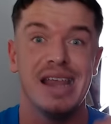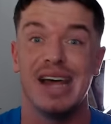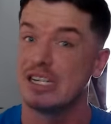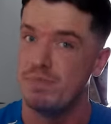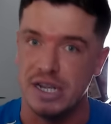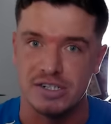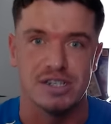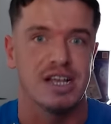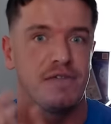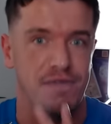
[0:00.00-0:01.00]
That's
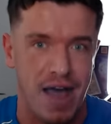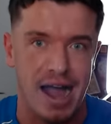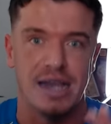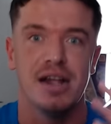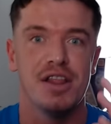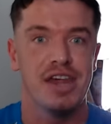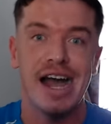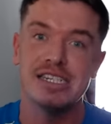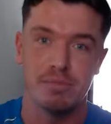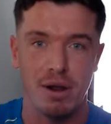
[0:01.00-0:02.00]
business, that's fine.
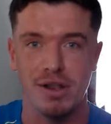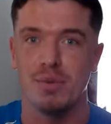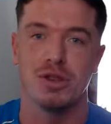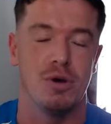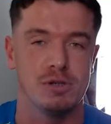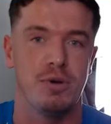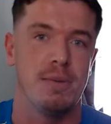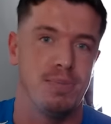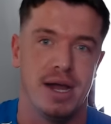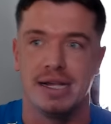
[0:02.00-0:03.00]
That is the model that we thought was
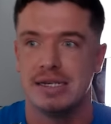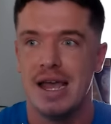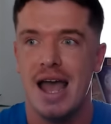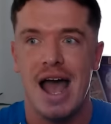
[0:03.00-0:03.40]
put in place.